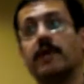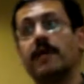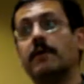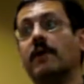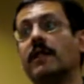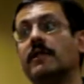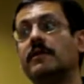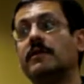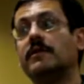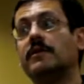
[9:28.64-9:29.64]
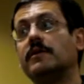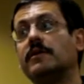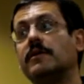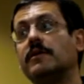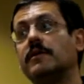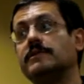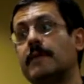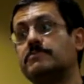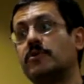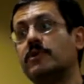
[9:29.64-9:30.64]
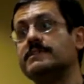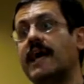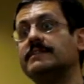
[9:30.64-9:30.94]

ring a bell? Dabzone is